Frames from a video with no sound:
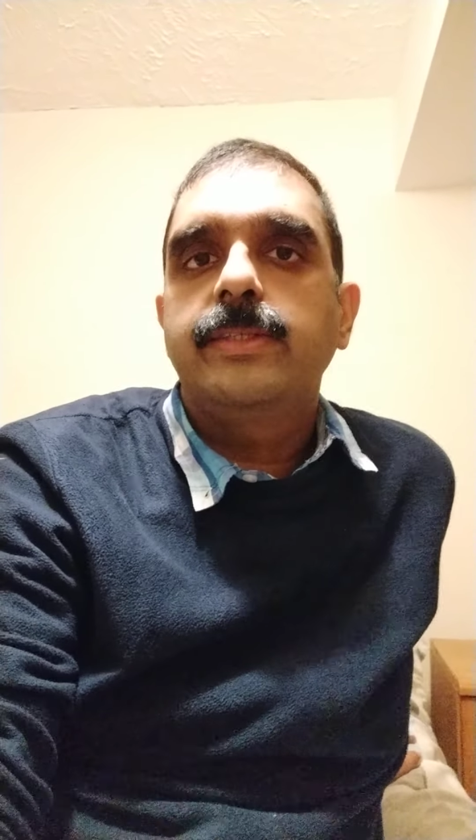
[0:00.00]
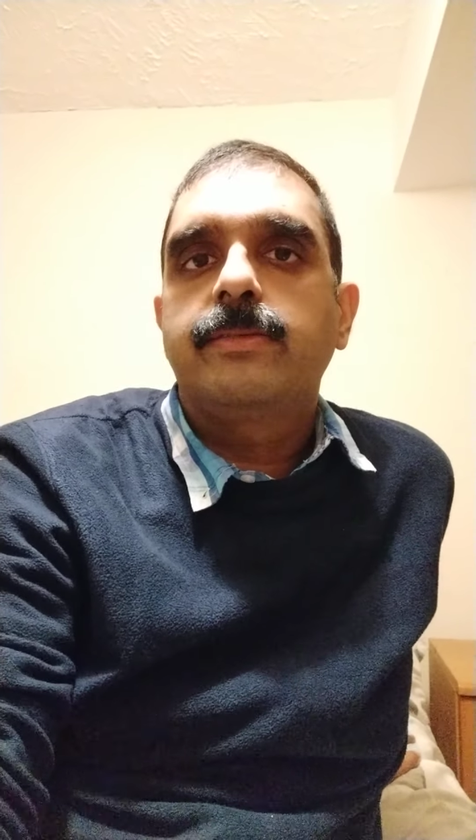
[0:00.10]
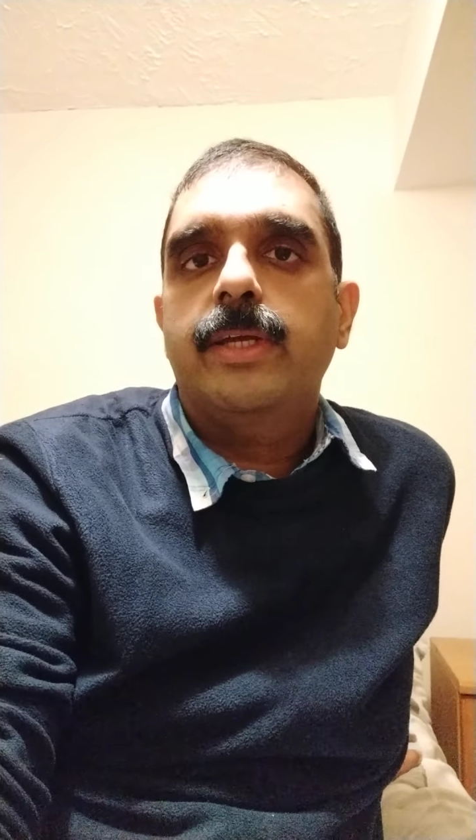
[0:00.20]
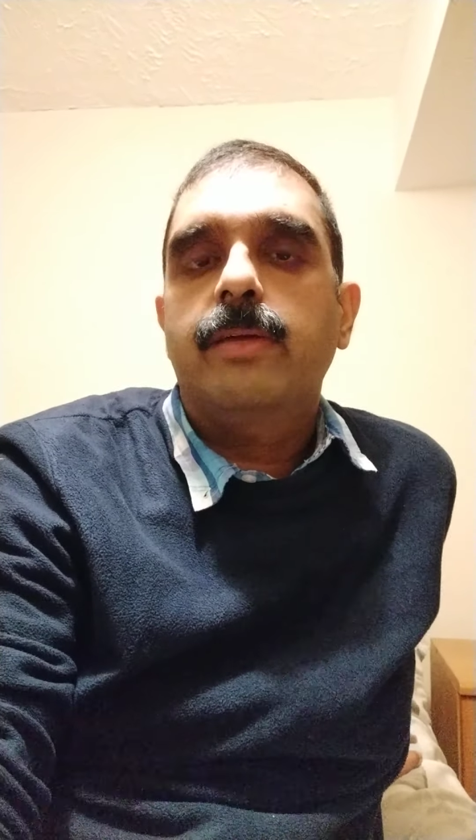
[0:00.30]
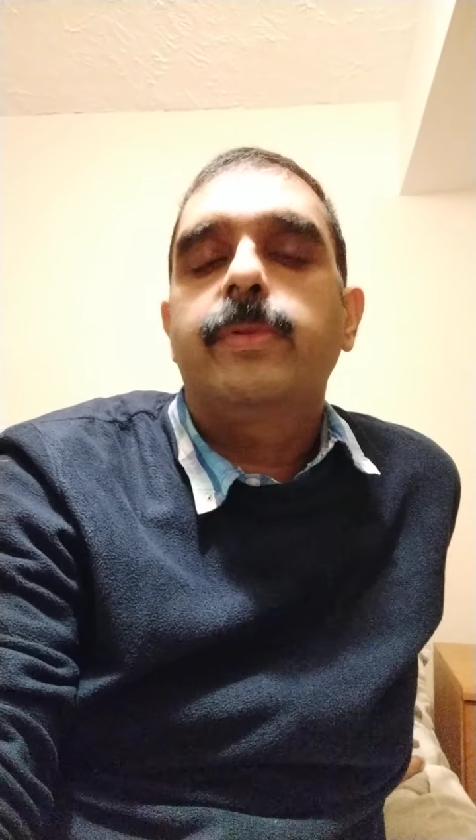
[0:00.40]
these
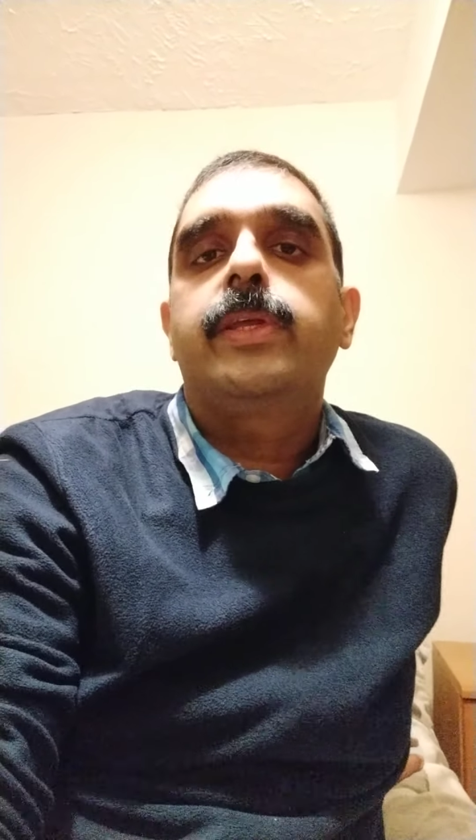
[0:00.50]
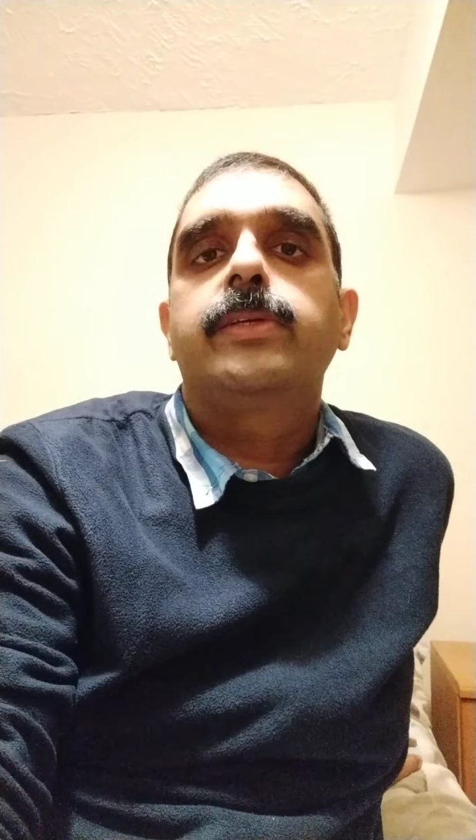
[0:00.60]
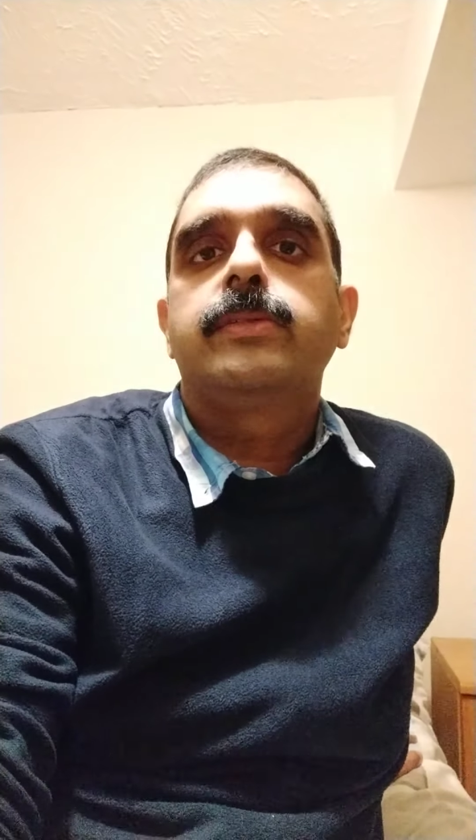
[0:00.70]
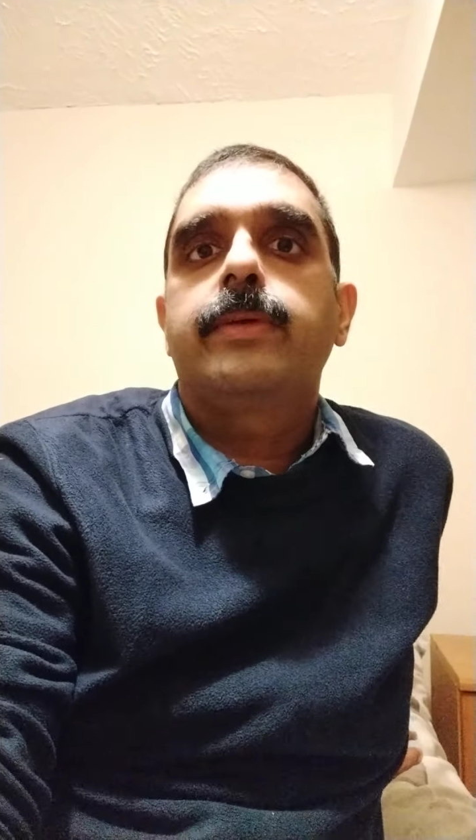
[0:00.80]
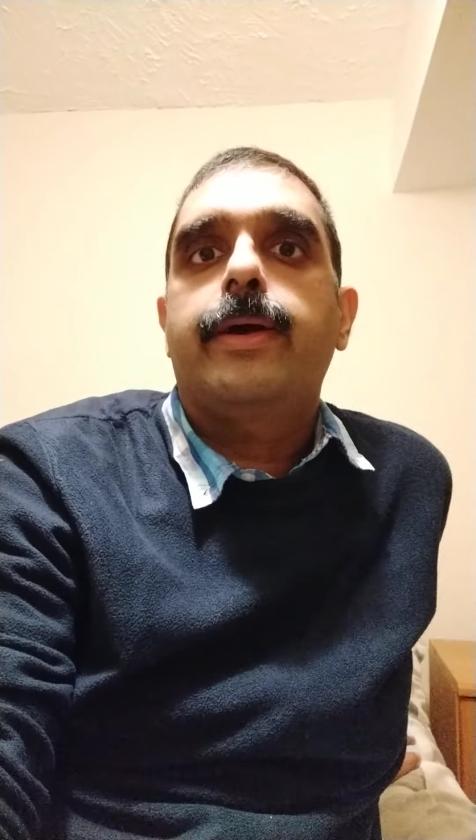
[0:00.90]

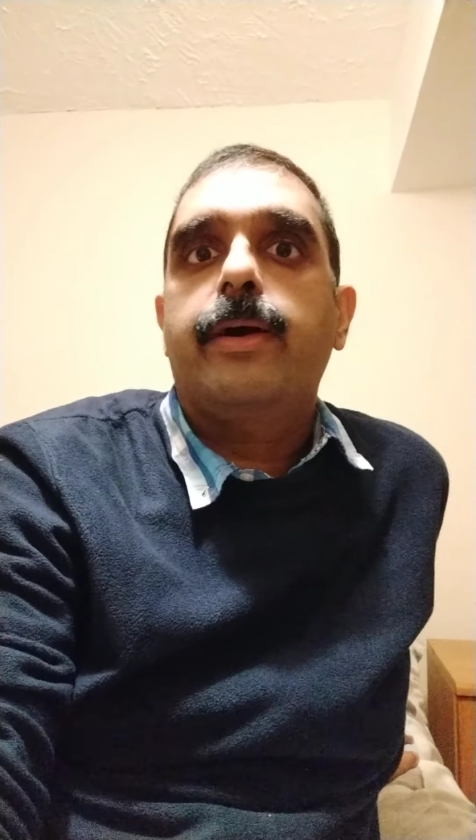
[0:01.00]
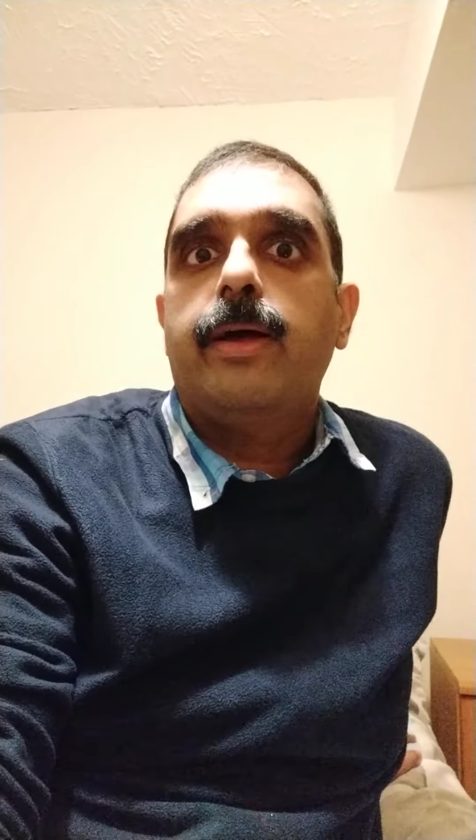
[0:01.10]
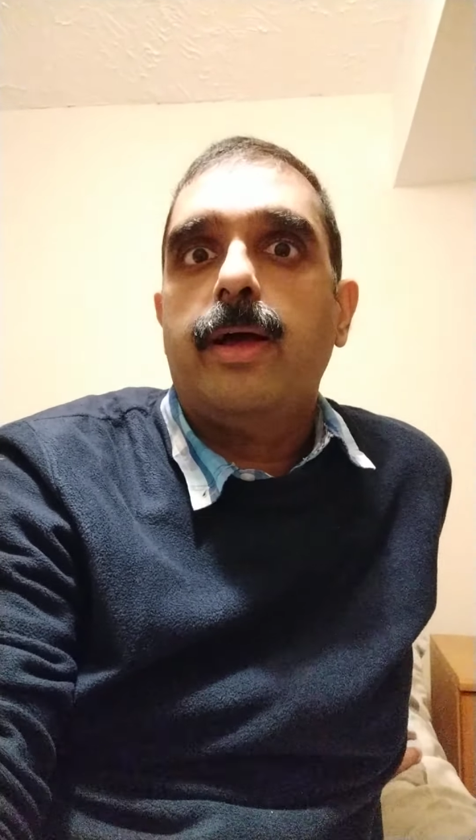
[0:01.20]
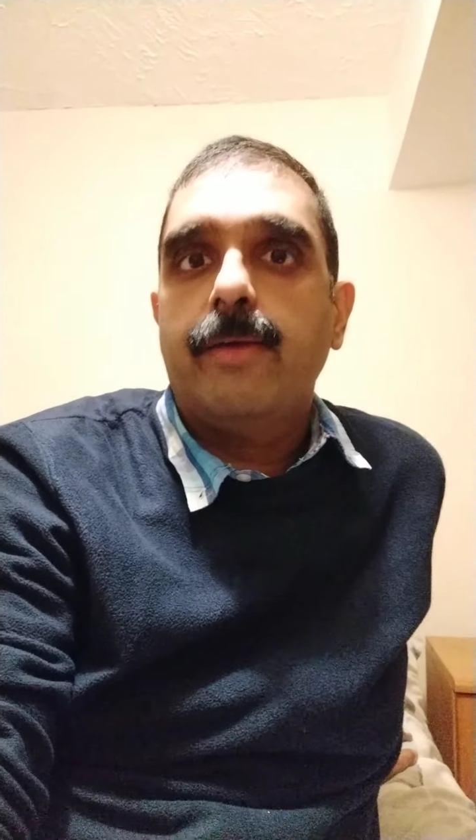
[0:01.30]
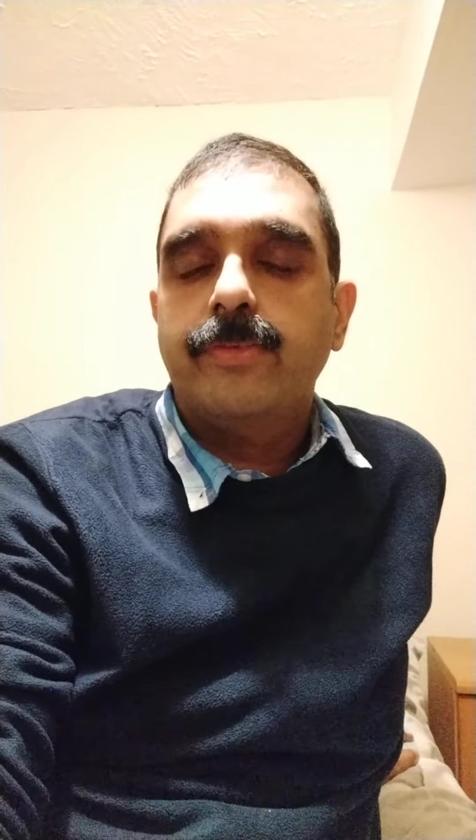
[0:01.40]
recommendations
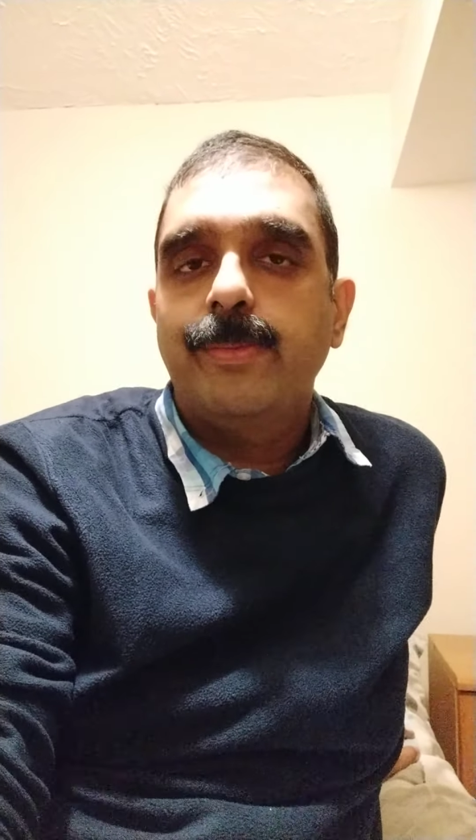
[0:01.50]
have to